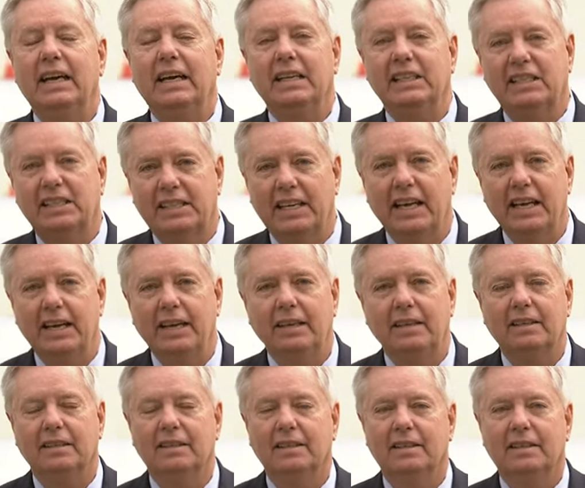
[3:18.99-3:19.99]
a state,
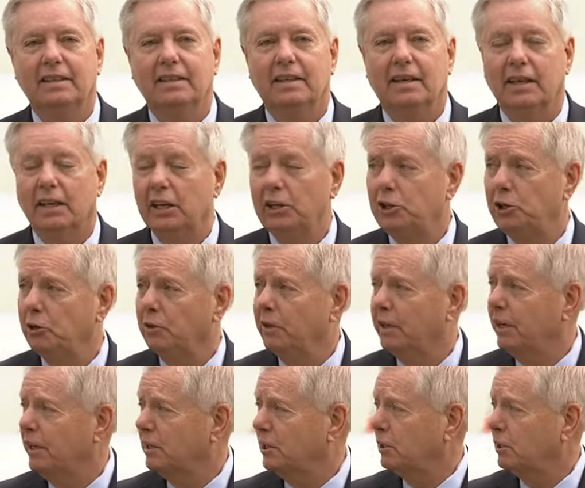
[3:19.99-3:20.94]
unless you can get